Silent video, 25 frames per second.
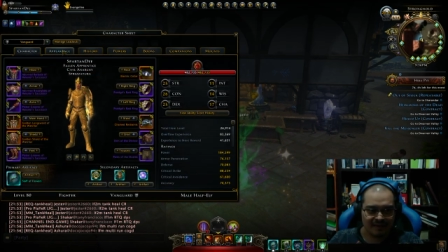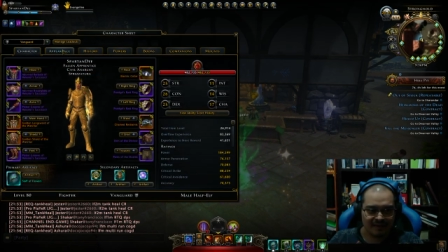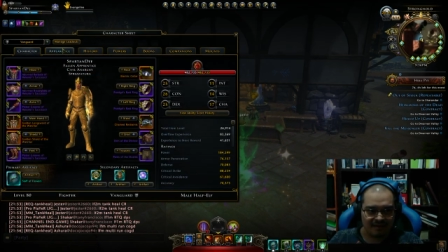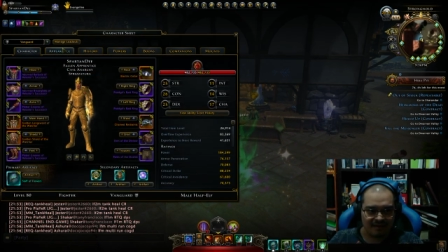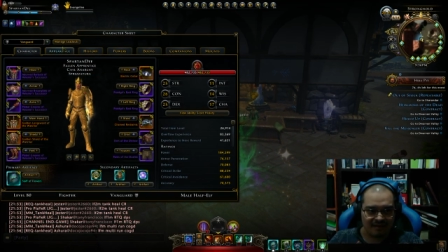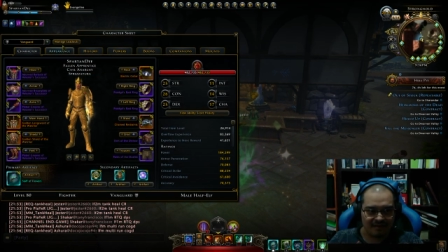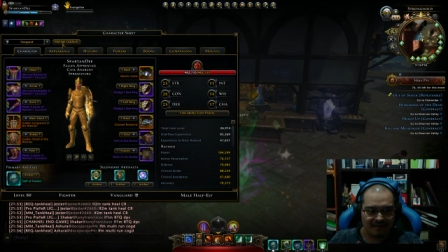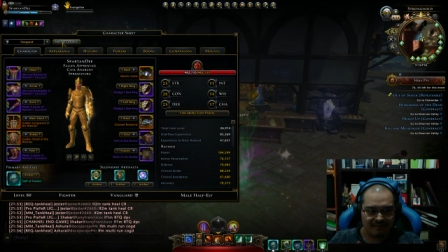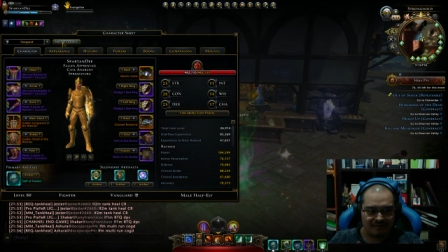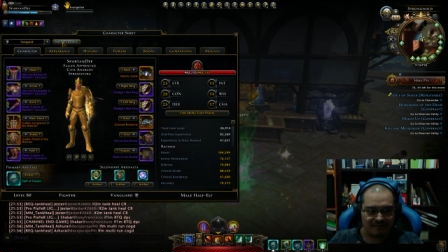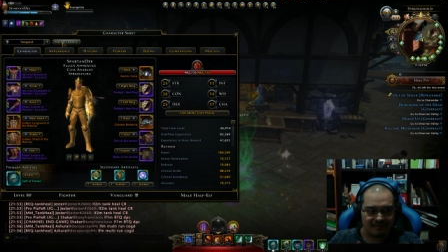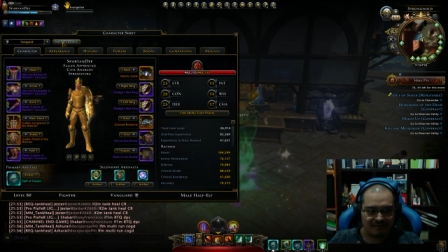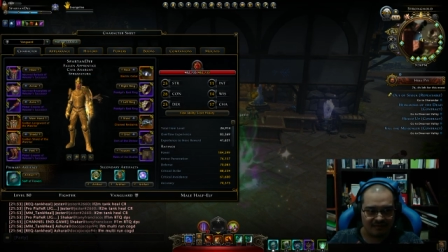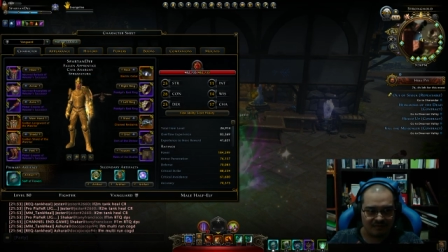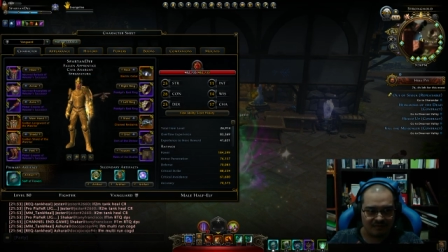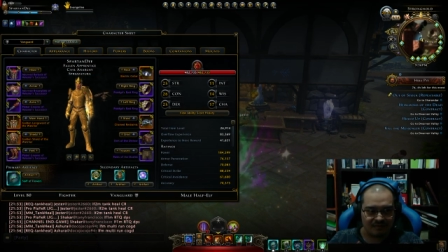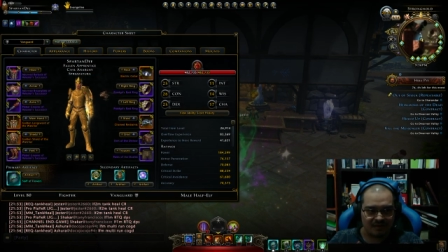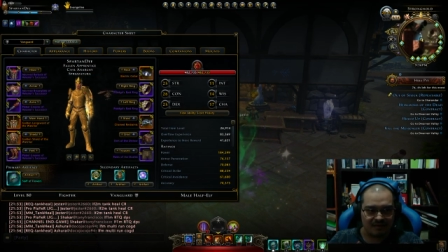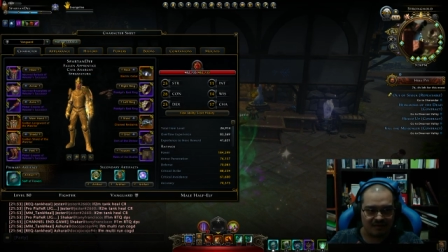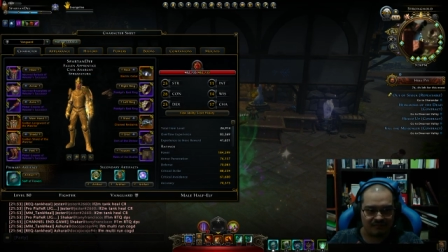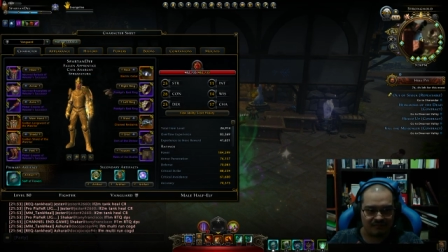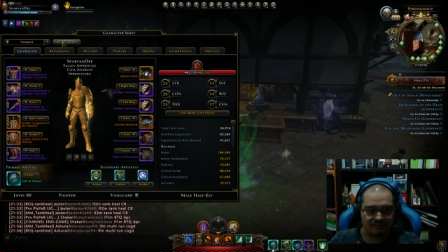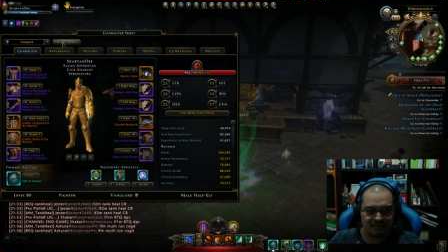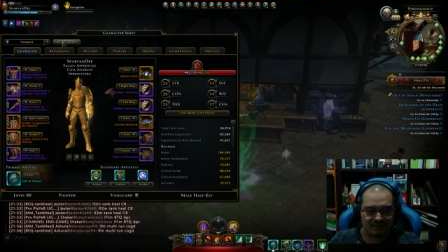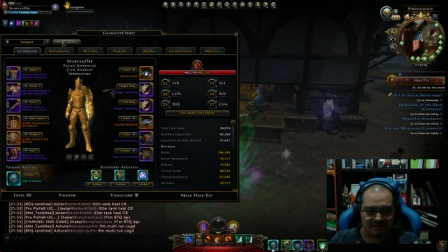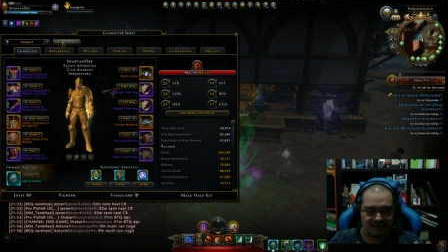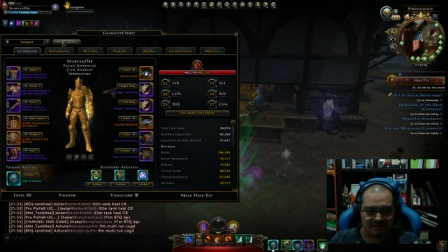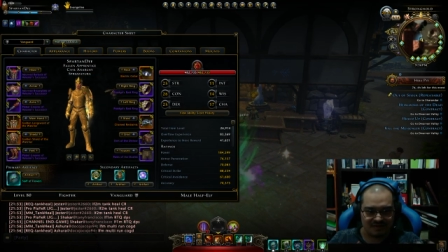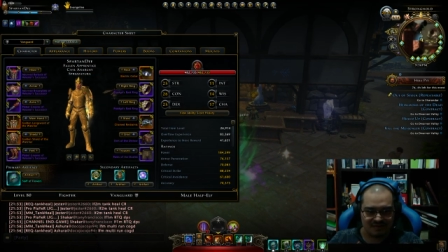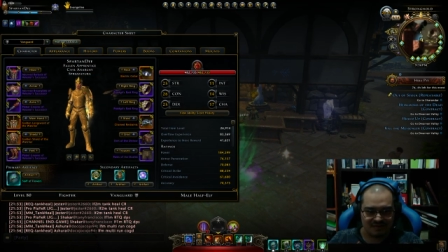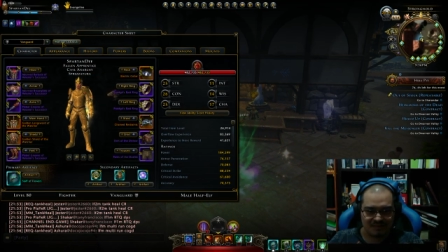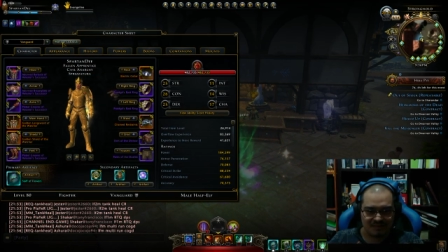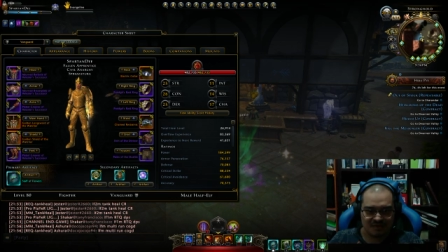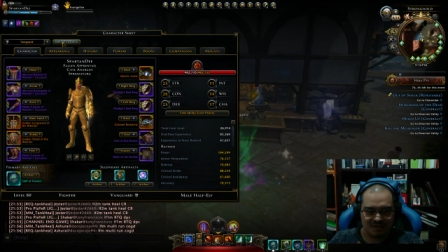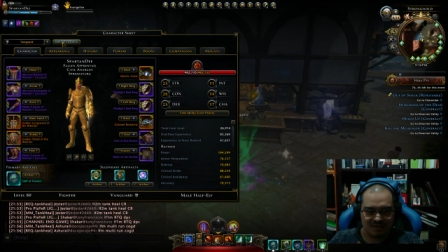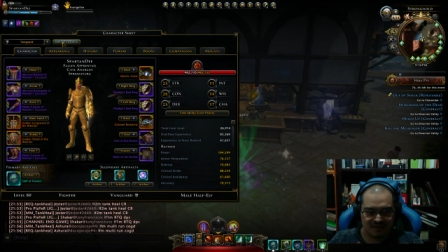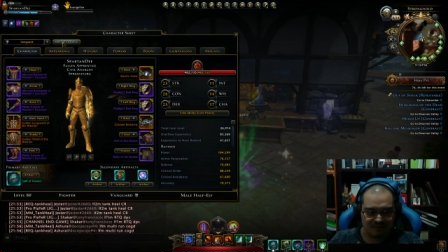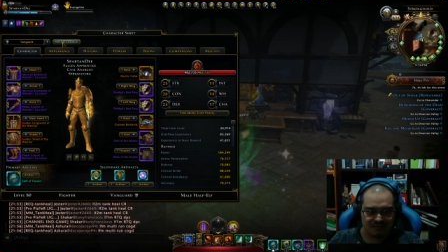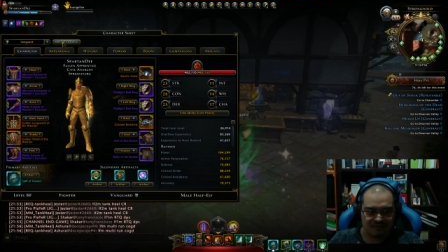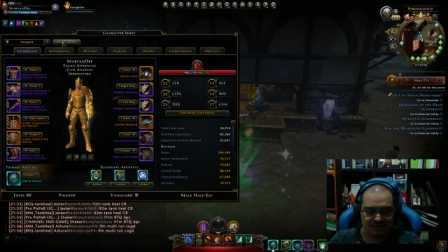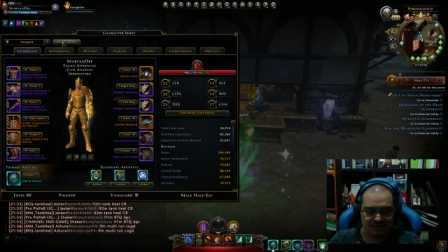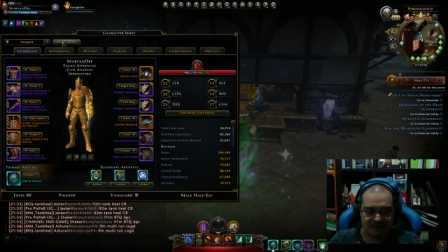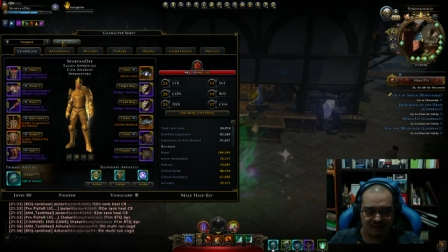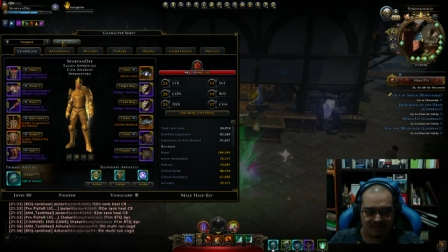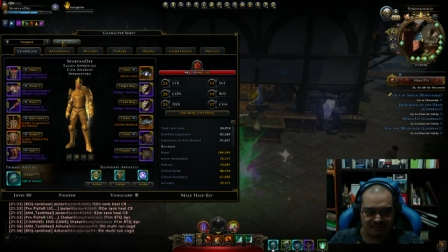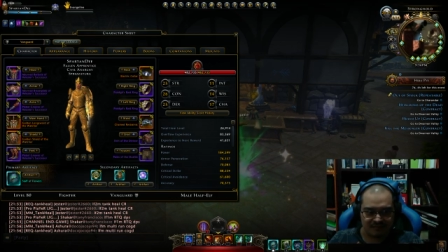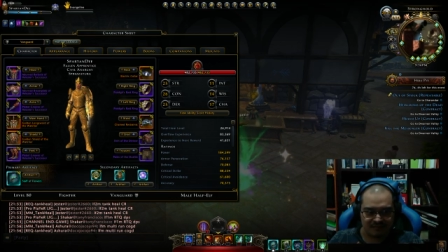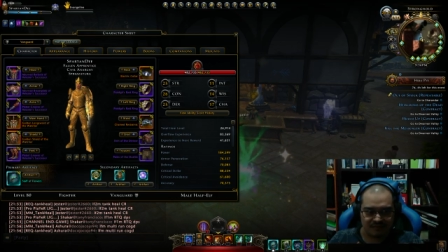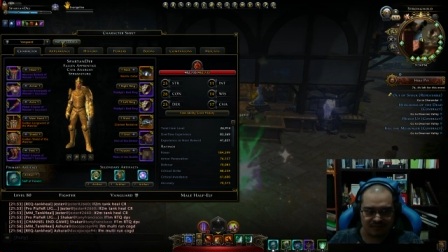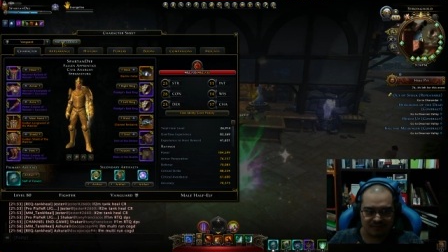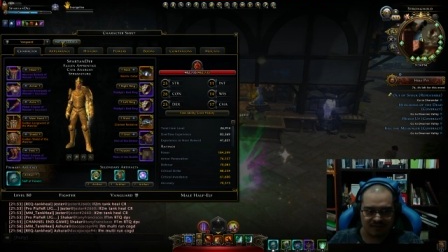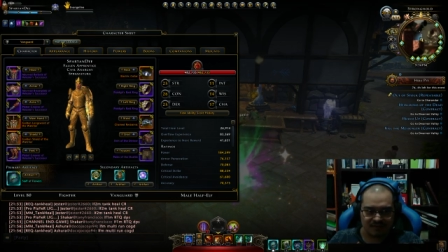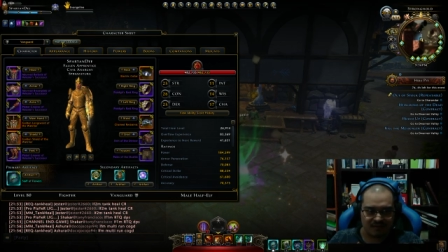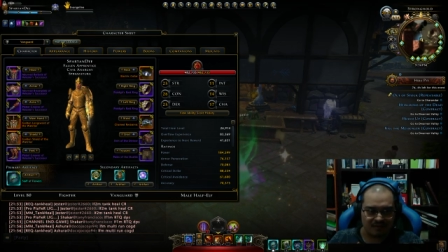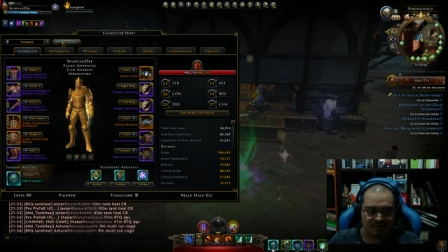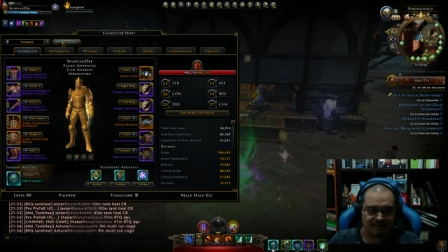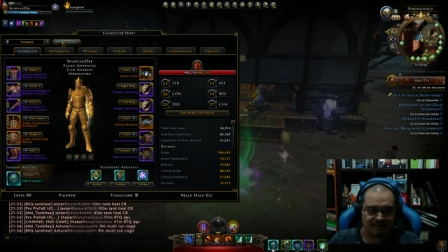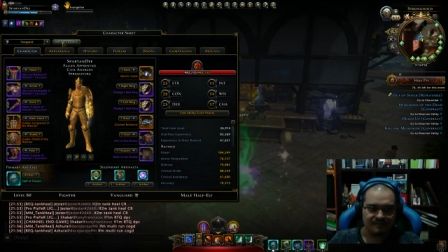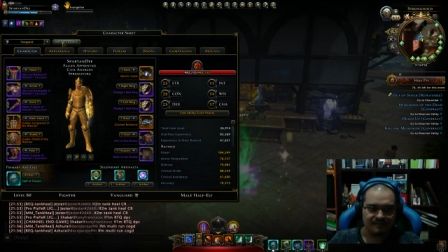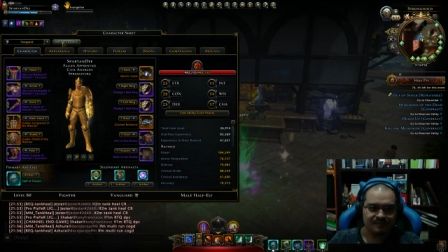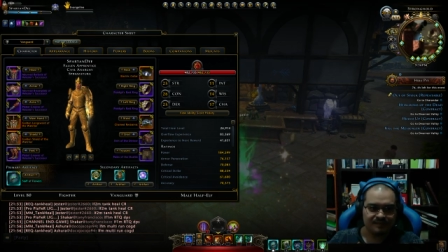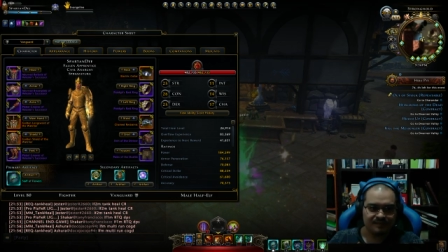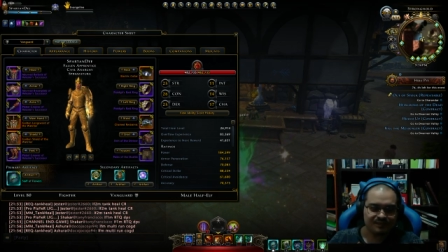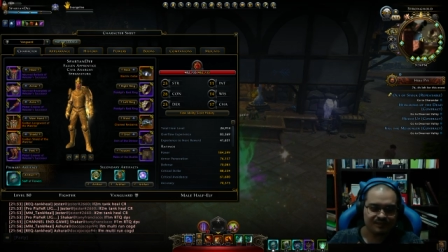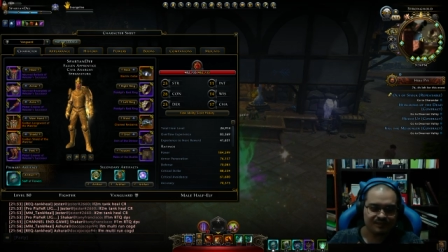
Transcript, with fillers: I have a loadout specifically for Tom